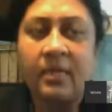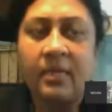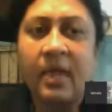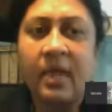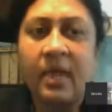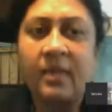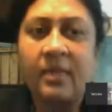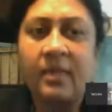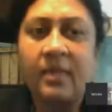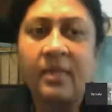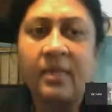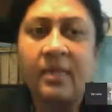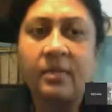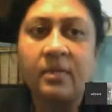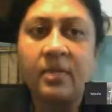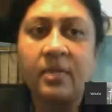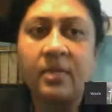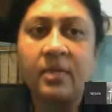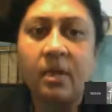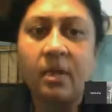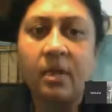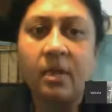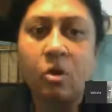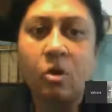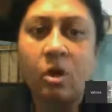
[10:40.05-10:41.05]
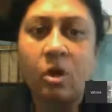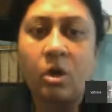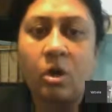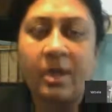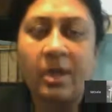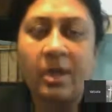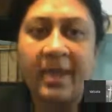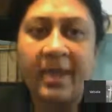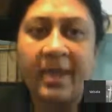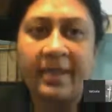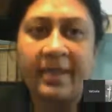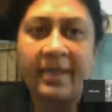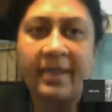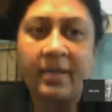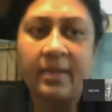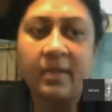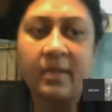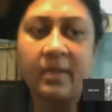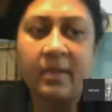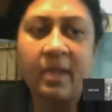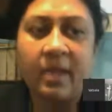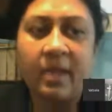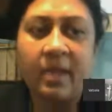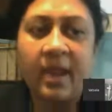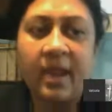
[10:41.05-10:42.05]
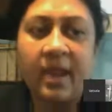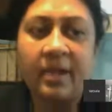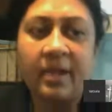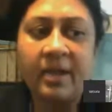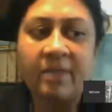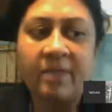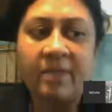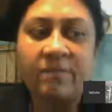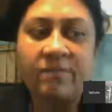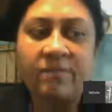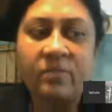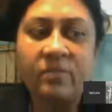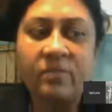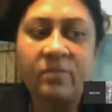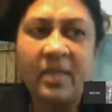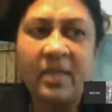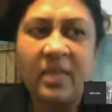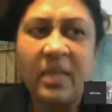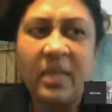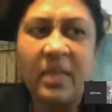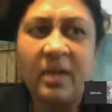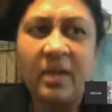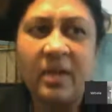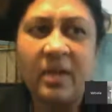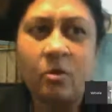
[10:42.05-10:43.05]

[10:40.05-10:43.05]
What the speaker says: and that they are not lying. And if they